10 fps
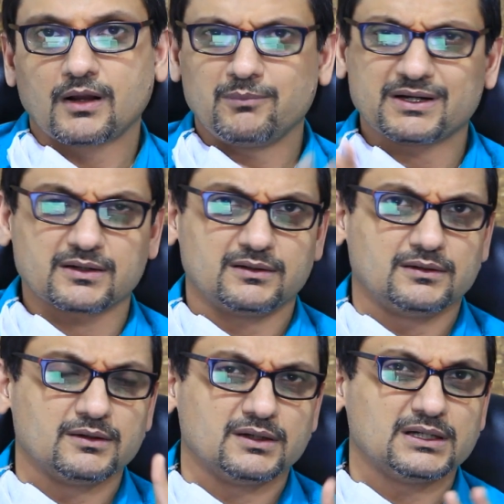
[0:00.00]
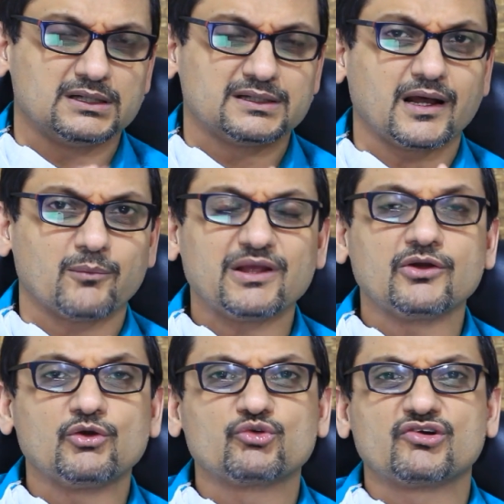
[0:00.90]
But they are
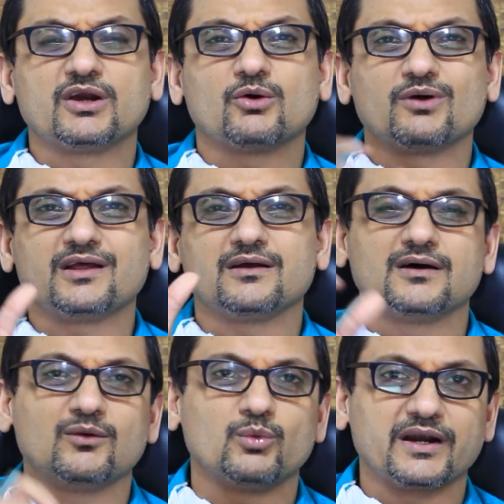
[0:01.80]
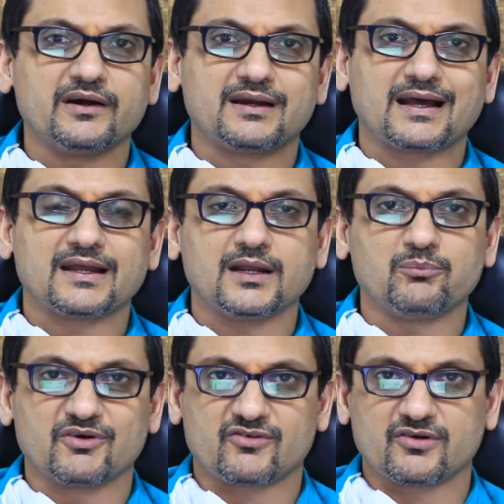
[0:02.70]
being used in only a very tiny
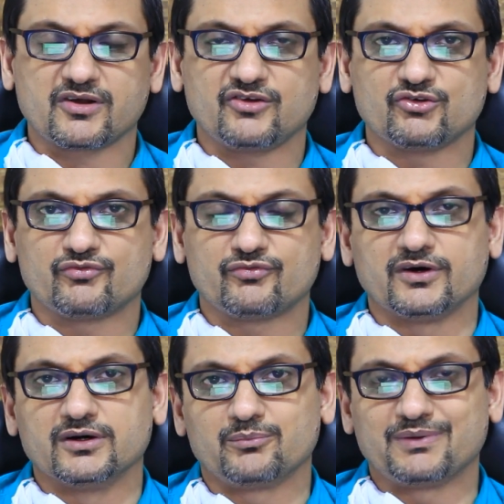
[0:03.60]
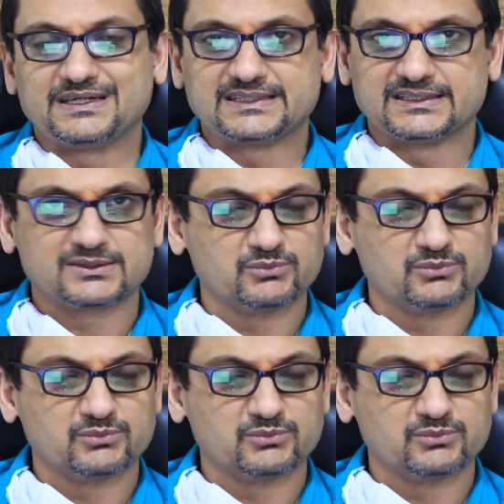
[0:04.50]
percentage of patients.